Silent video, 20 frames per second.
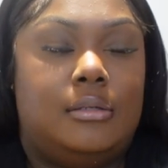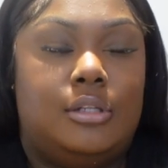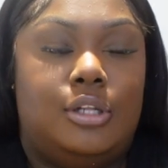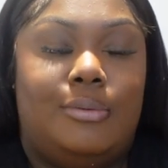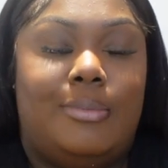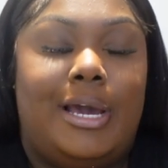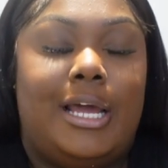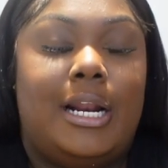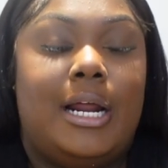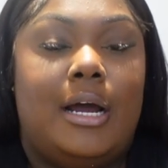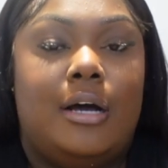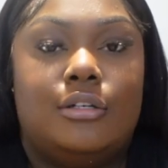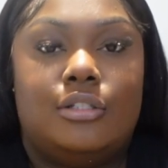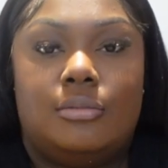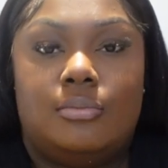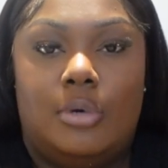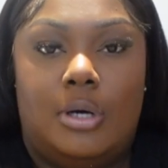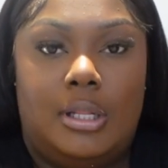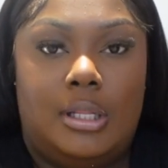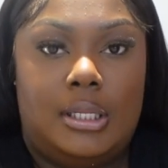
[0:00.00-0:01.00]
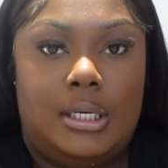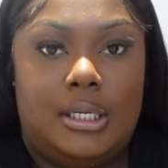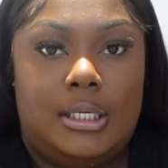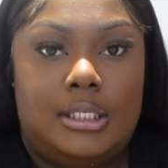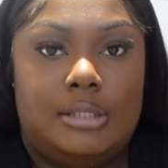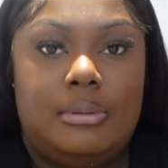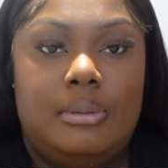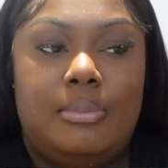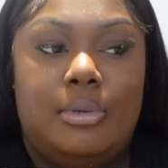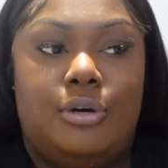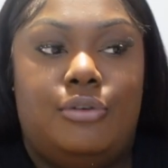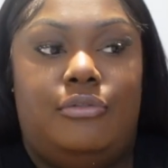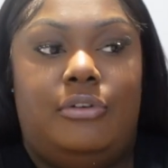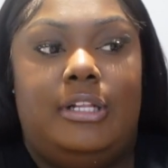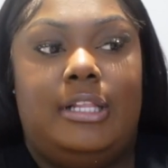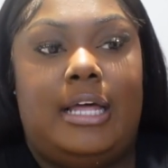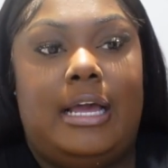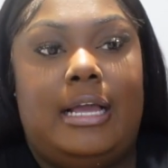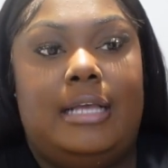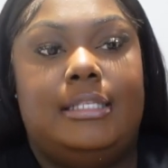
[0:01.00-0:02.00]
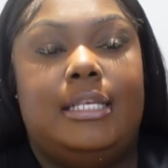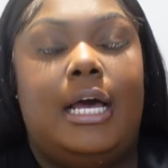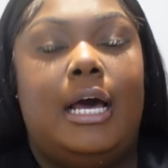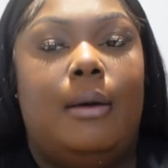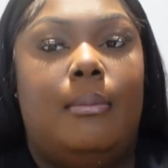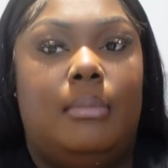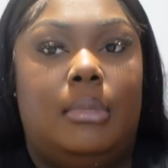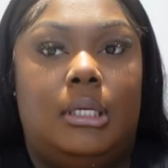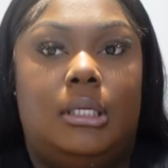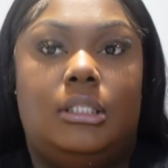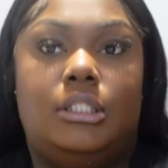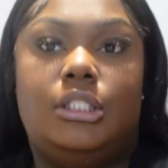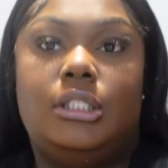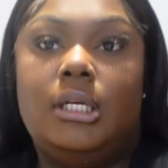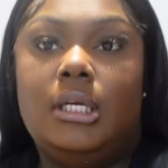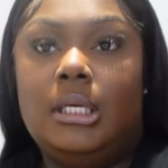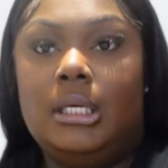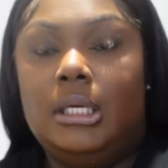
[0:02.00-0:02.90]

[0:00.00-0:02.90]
no matter how small it is people don't realize how much